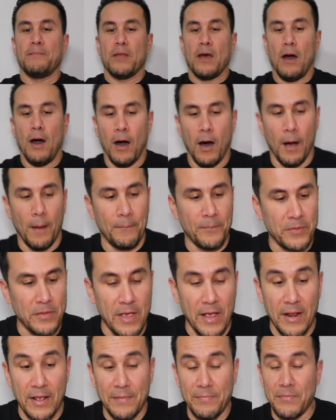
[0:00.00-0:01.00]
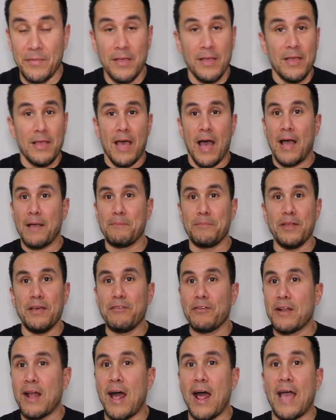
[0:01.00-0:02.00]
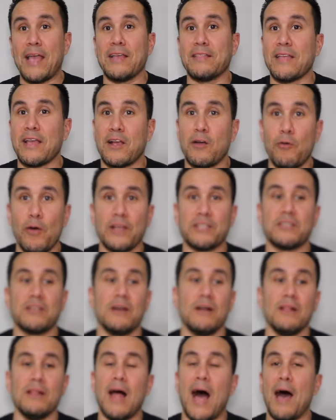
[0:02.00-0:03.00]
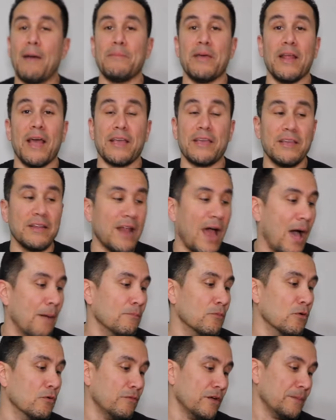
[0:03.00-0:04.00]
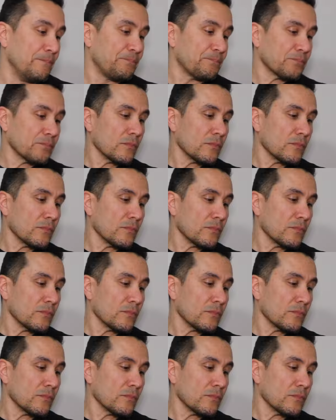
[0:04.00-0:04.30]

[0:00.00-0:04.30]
And I believe it or not, I get that question a lot, man. I cannot move it.